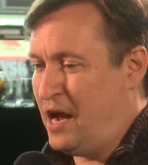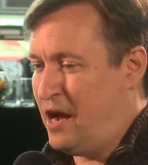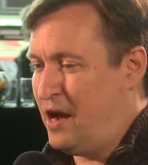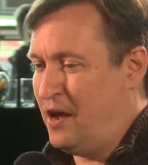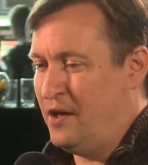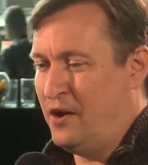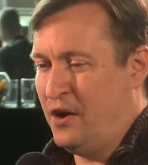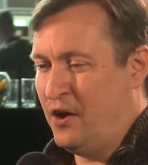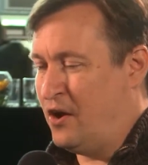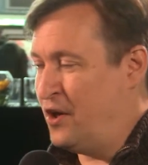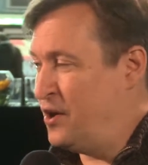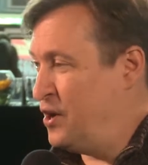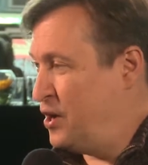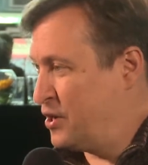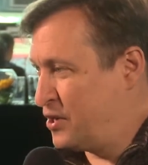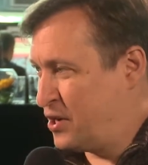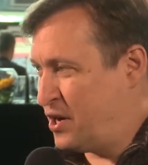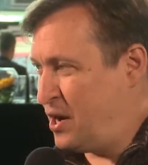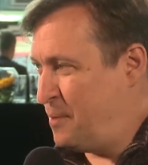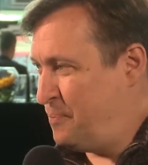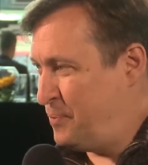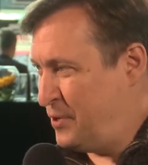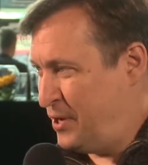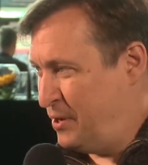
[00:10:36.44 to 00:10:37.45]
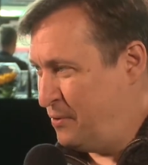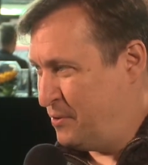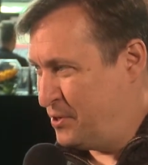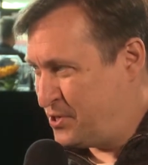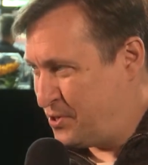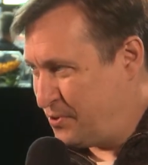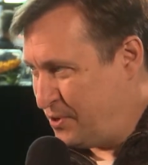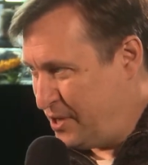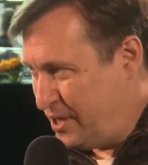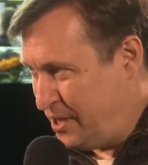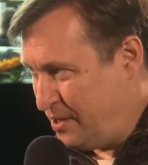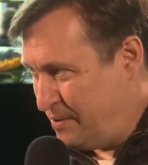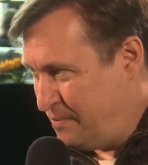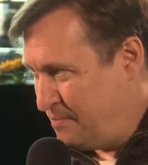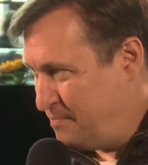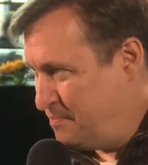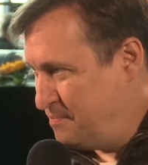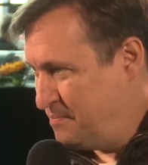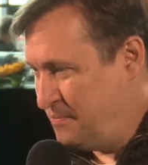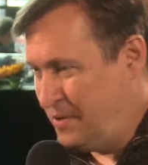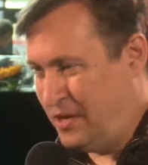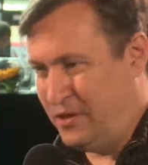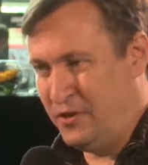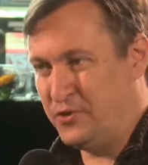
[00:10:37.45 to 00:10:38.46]
on a company retreat
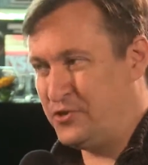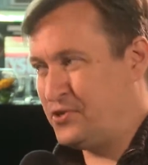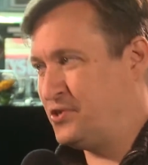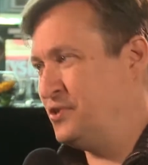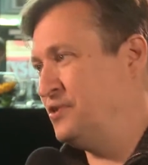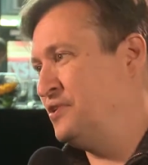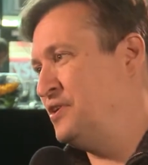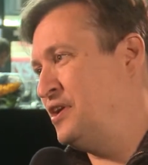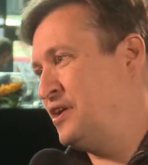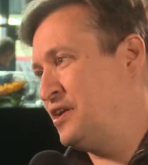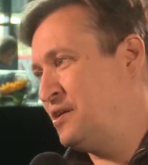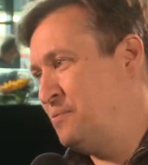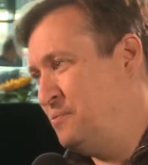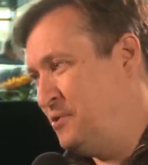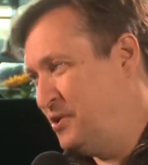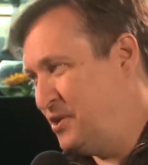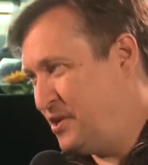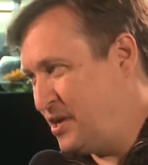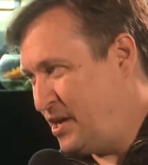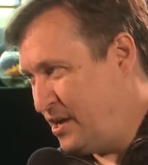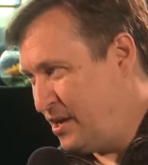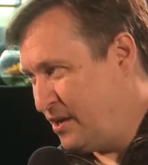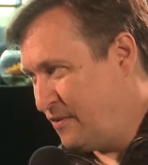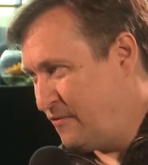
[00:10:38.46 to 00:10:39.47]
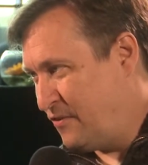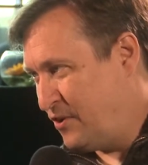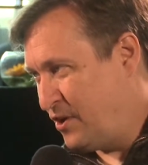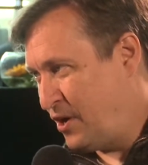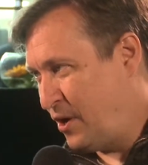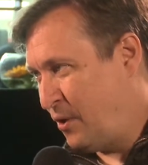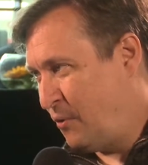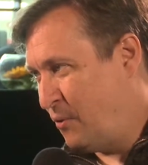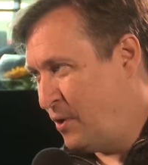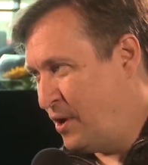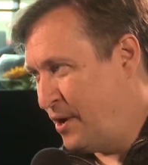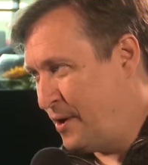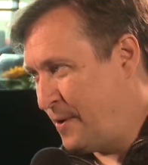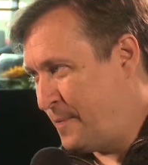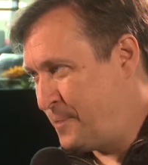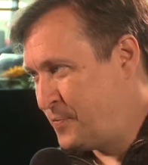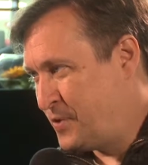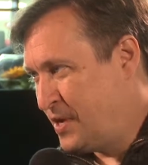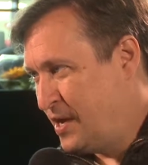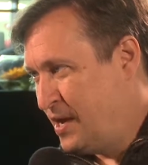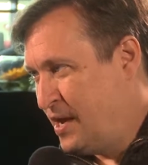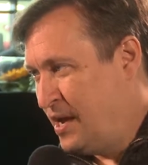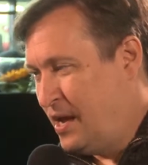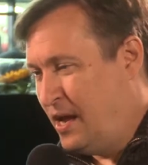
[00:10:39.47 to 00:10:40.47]
and they're still not communicating very well,
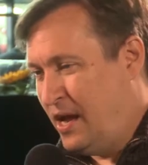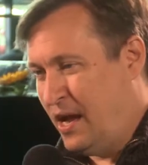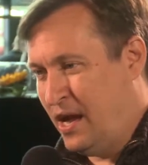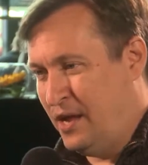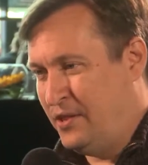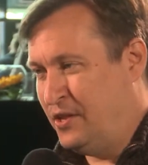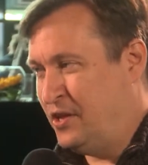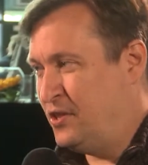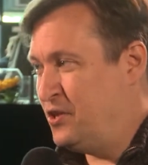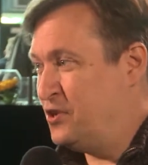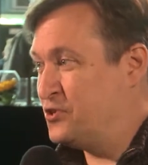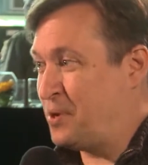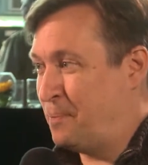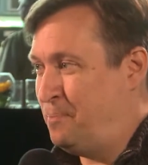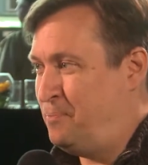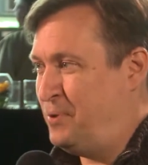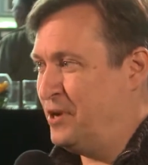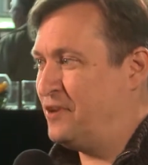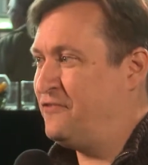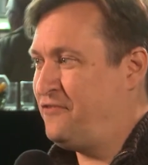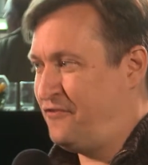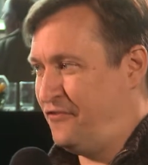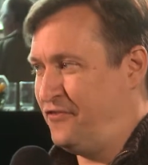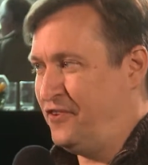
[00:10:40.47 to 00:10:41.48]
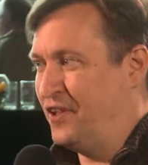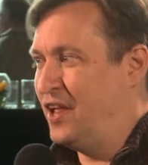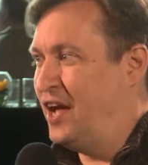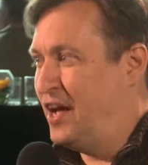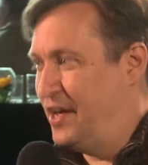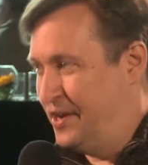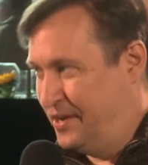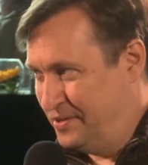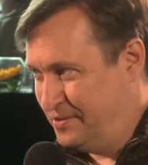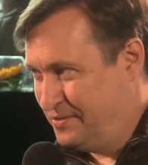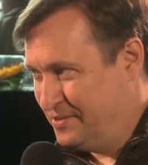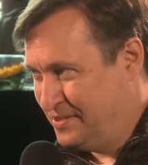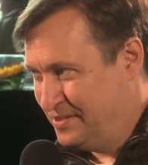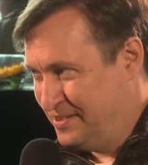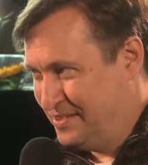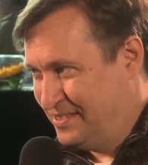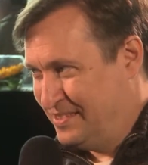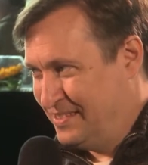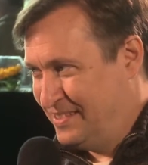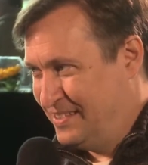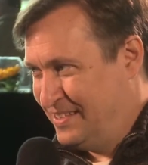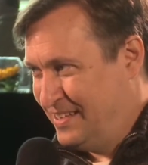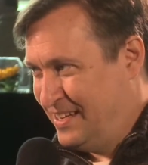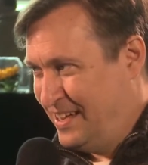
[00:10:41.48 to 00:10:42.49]
and then there's a big flood.
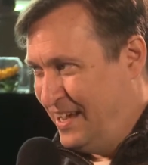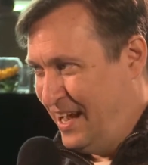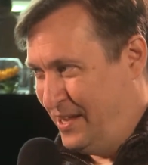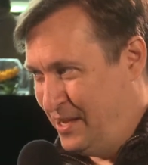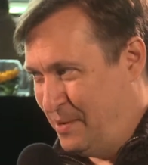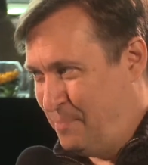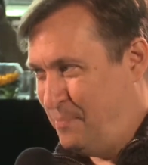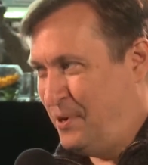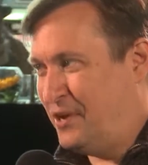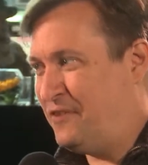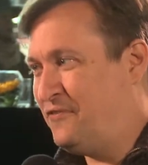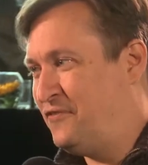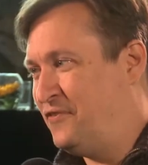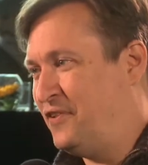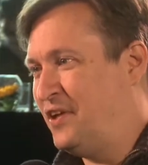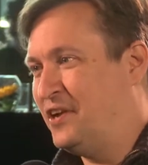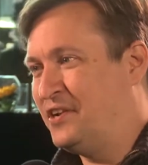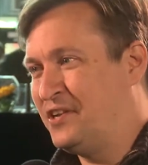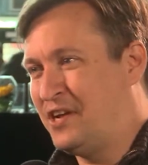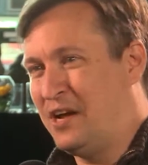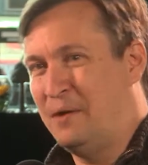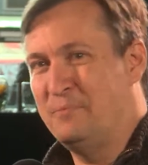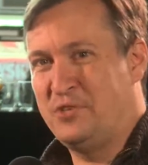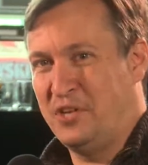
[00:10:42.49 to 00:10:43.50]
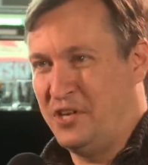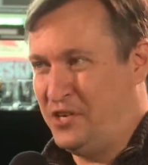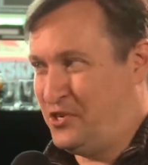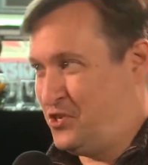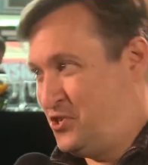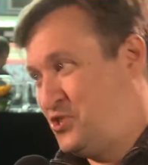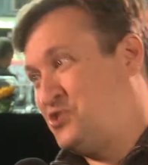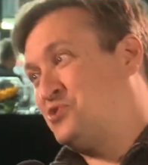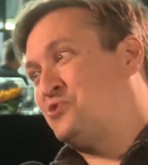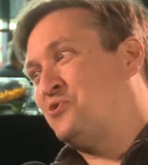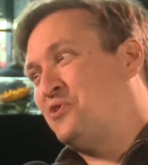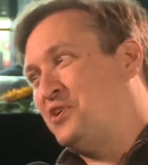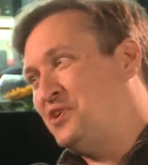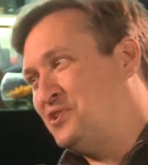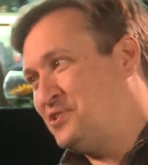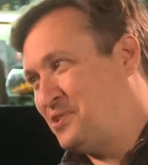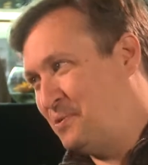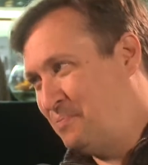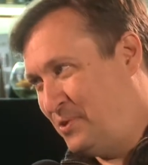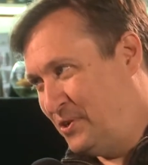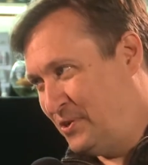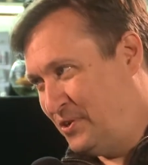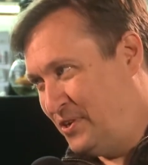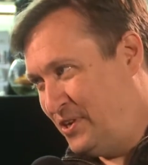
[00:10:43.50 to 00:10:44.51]
And the big flood comes and it destroys
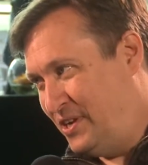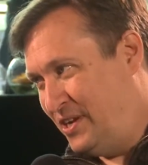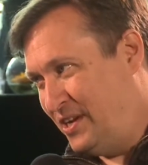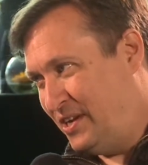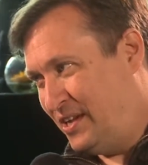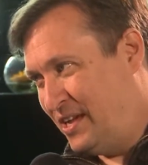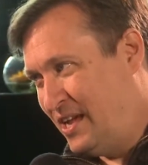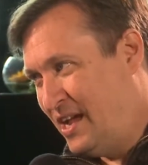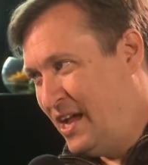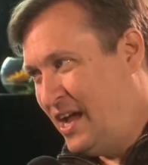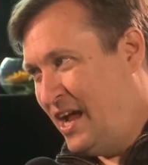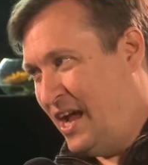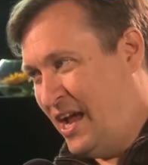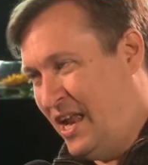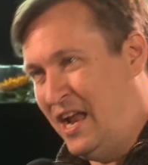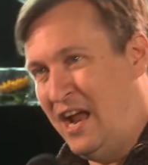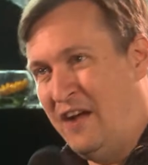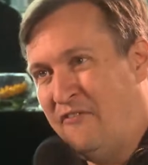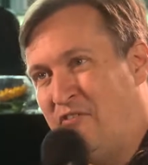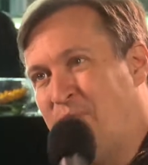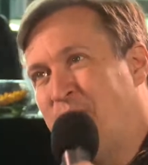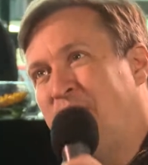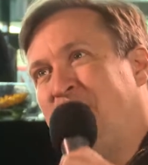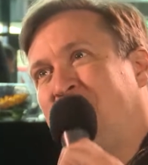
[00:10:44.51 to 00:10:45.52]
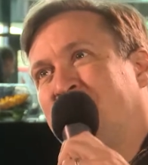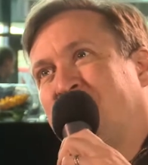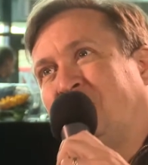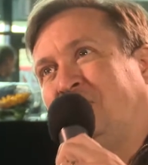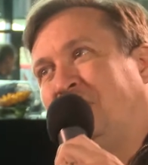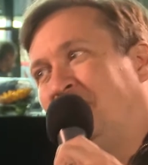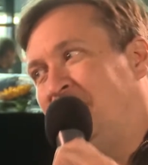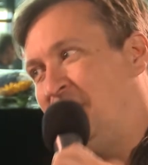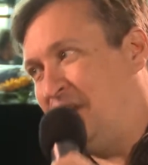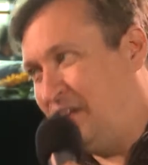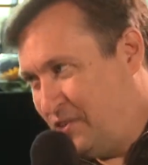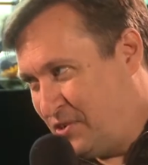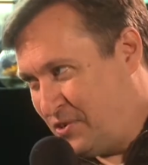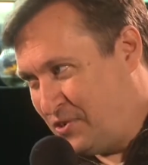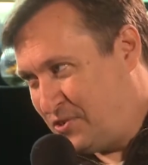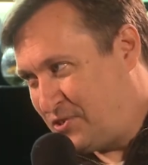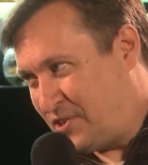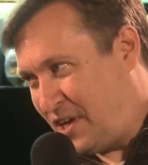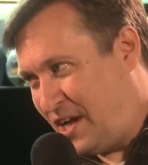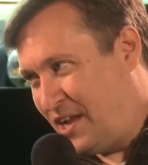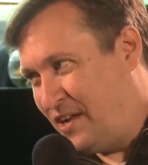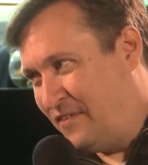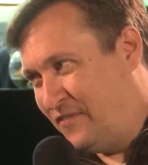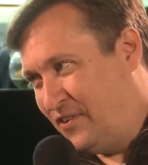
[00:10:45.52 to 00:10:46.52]
the building, and everybody's clinging to the
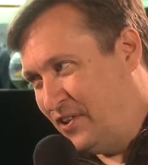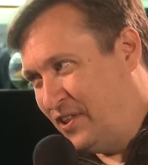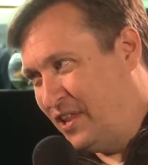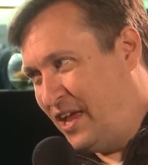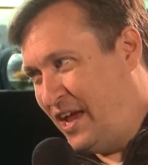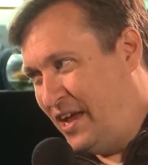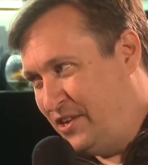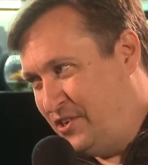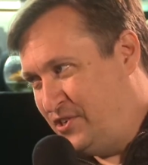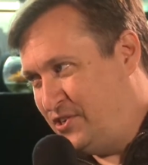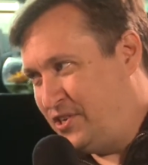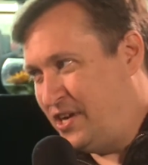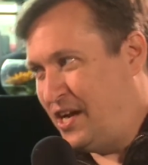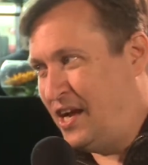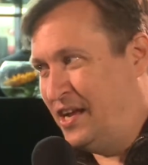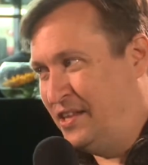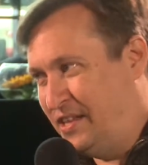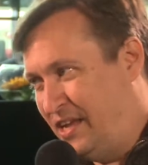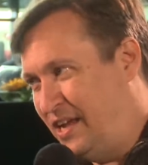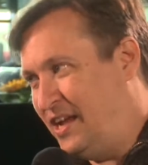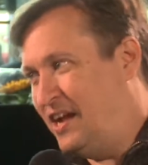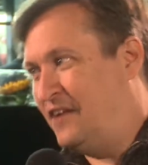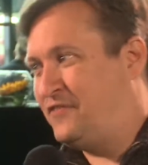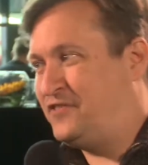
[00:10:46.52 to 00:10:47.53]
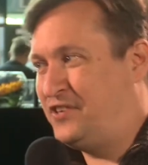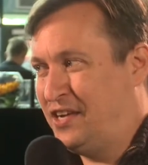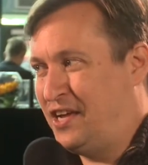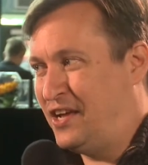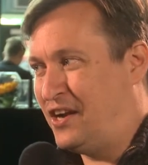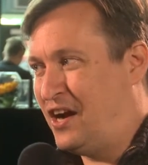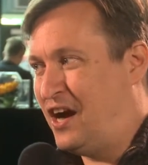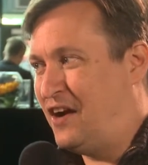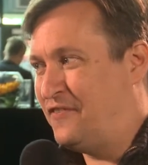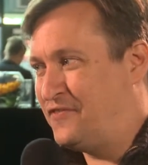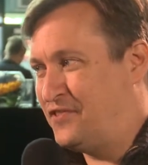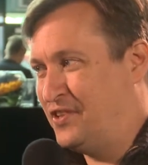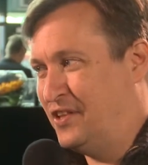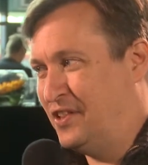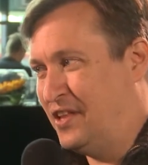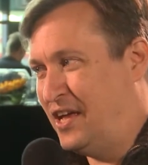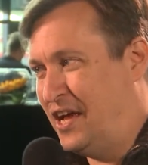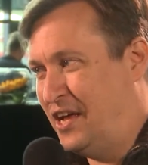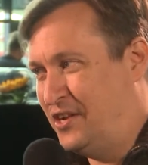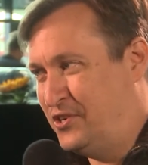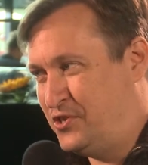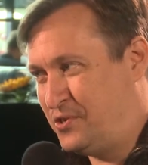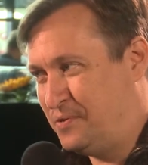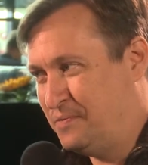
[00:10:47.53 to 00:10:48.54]
side of a ledge and they have to get off the
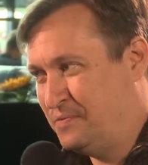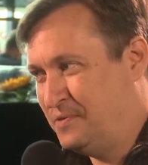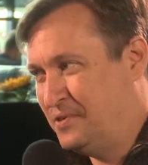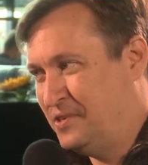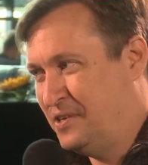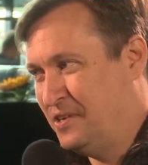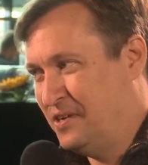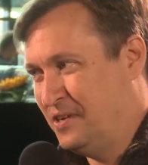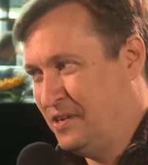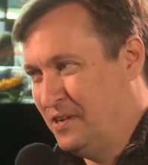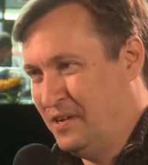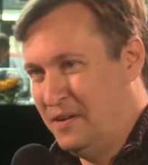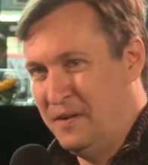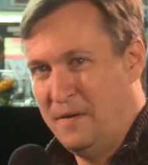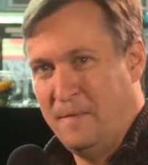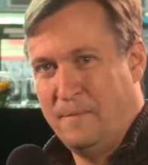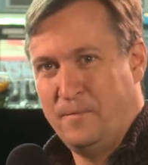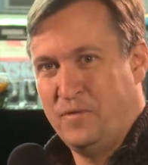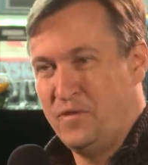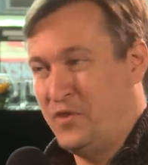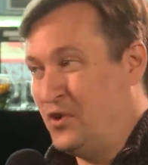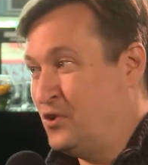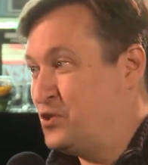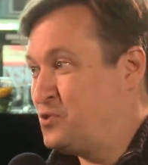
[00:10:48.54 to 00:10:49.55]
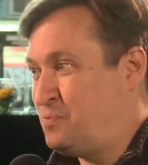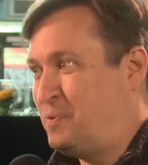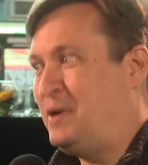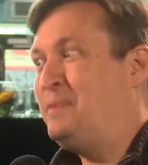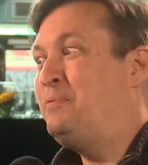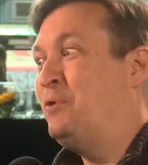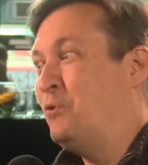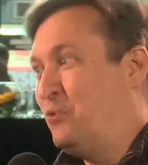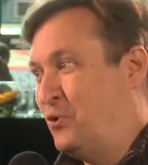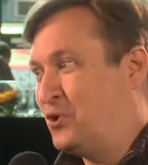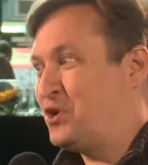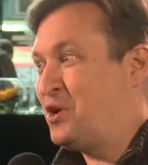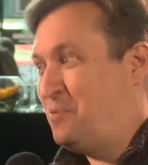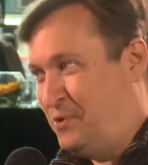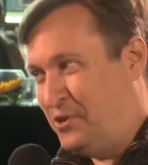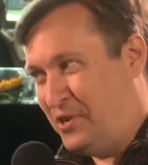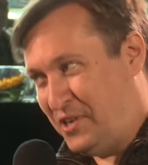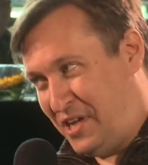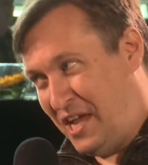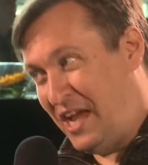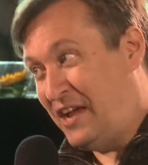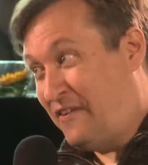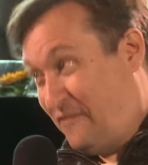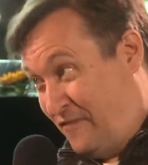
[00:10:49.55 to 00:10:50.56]
ledge. Those people will
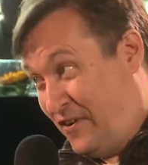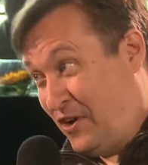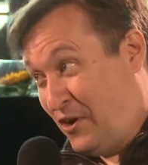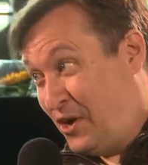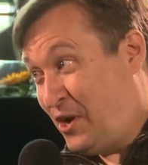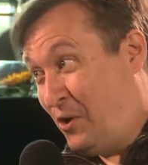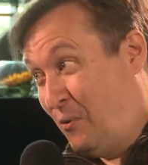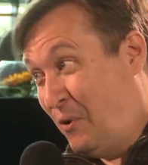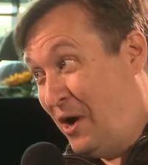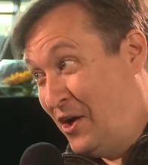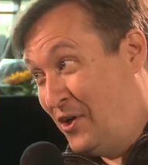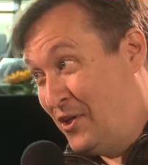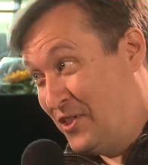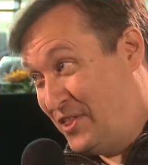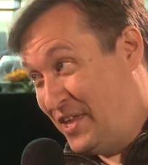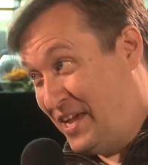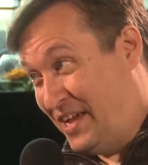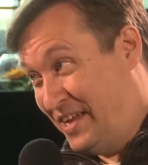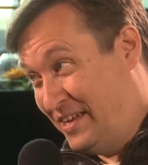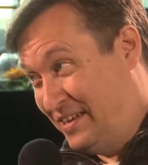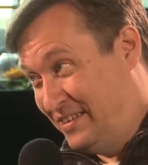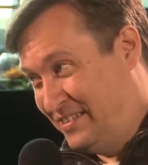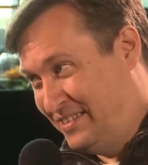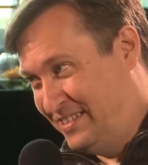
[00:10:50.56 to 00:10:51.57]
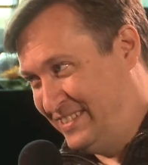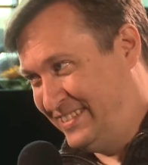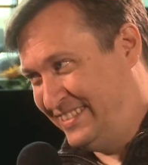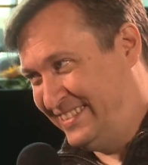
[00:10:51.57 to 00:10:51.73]
communicate very well then.